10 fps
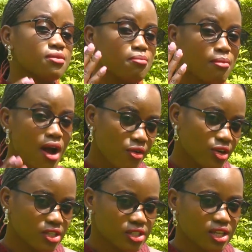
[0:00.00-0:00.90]

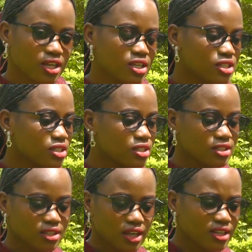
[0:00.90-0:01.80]
marriage that
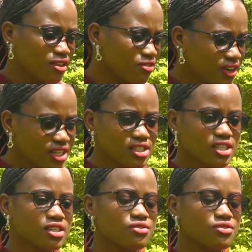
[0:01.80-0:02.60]
is devastated,